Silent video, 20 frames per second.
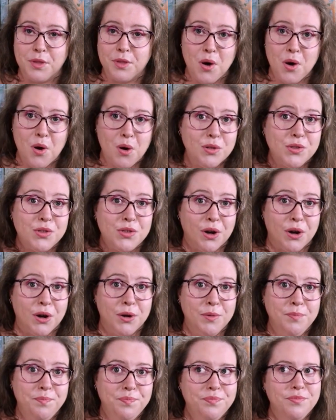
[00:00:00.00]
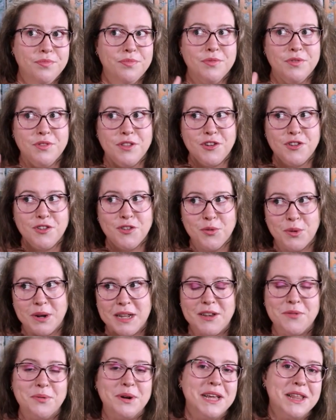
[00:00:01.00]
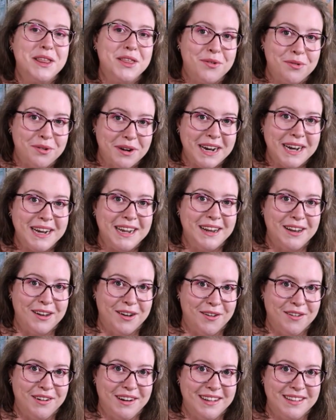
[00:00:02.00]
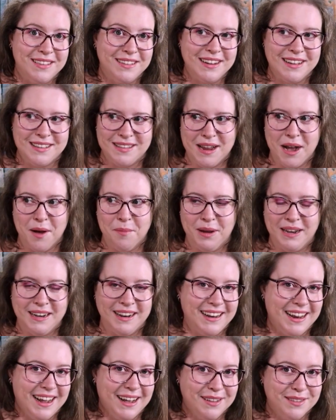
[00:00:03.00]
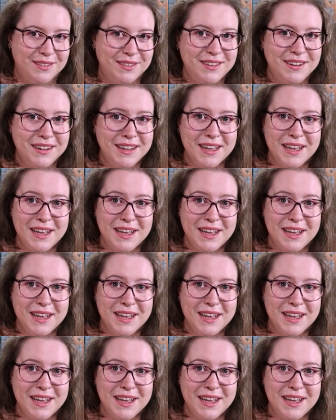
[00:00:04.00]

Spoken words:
Also, the 2023 long list has now been announced.